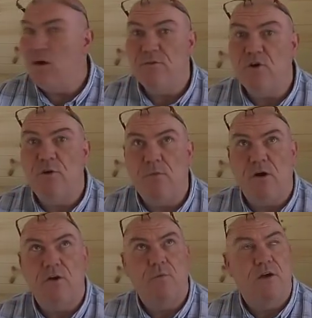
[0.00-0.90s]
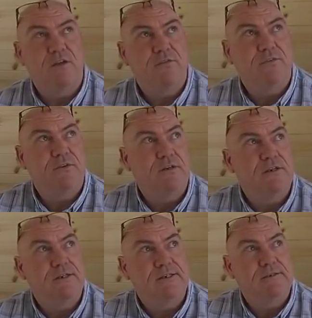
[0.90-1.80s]
haven't got a microwave
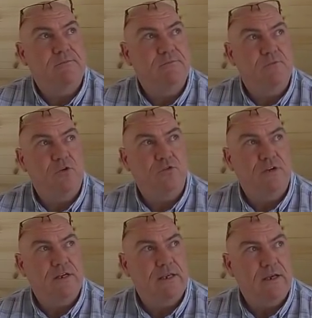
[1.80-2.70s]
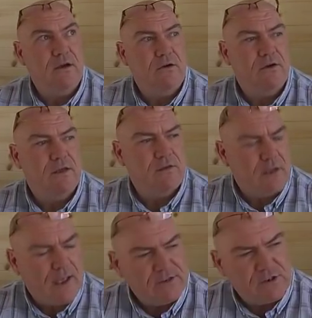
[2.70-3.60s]
or any high.
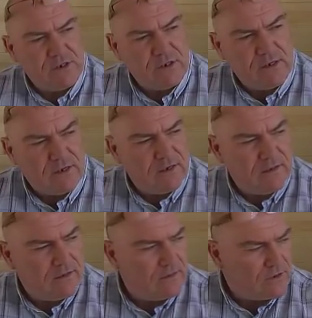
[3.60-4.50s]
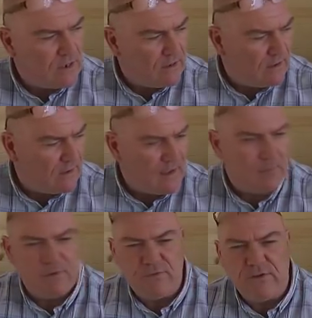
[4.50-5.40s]
Actually, there's a
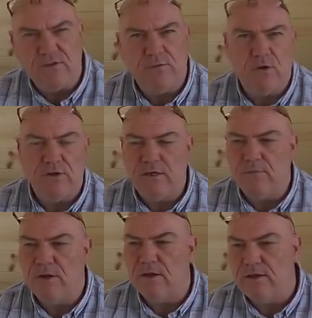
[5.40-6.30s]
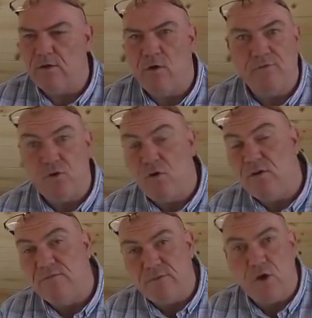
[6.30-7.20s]
couple of things I might need to plug in. I haven't got an
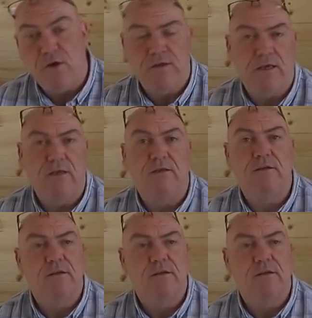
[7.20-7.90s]
inverter yet.